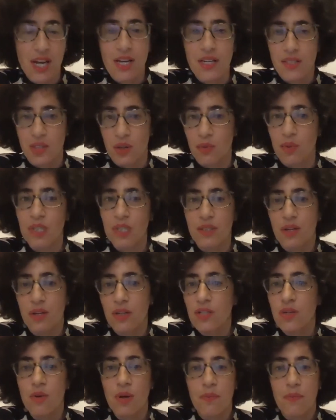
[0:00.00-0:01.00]
So it's
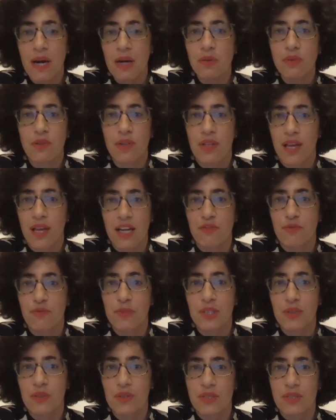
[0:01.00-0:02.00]
also about life
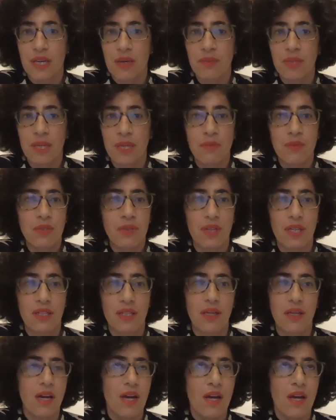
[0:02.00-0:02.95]
because sometimes you like,